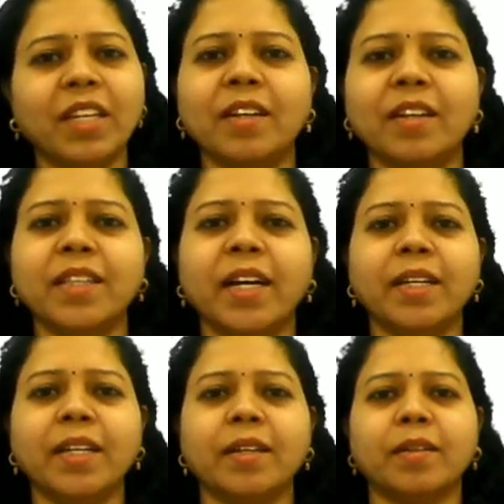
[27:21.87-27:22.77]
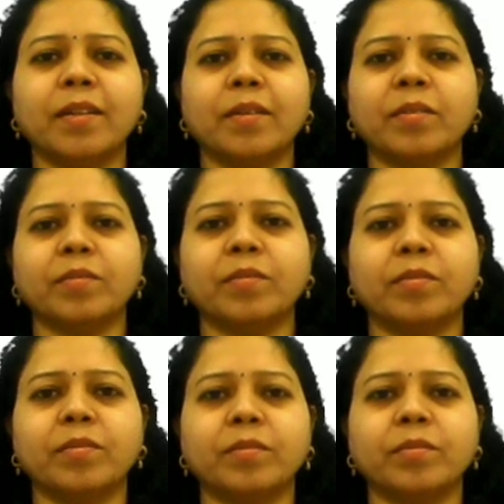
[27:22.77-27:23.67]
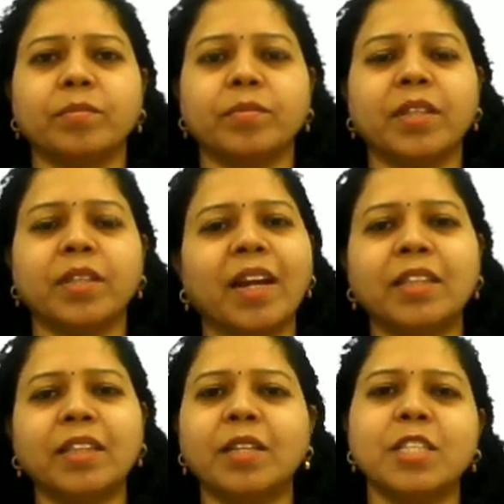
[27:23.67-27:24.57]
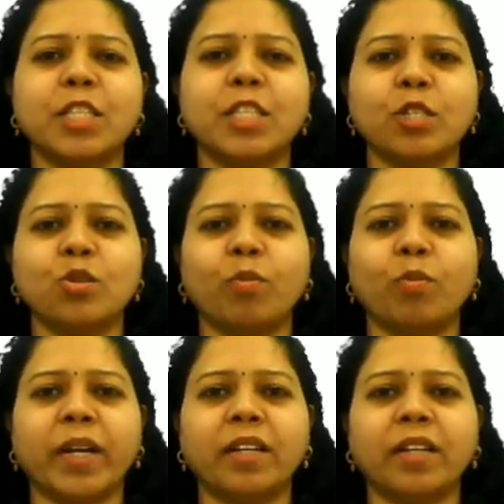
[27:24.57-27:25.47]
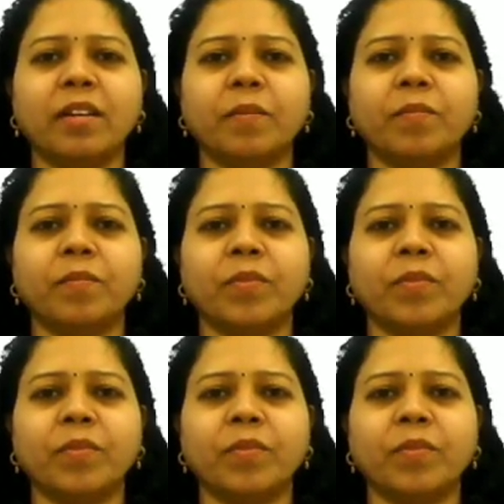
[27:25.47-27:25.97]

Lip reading: We learned that there are three states of matter: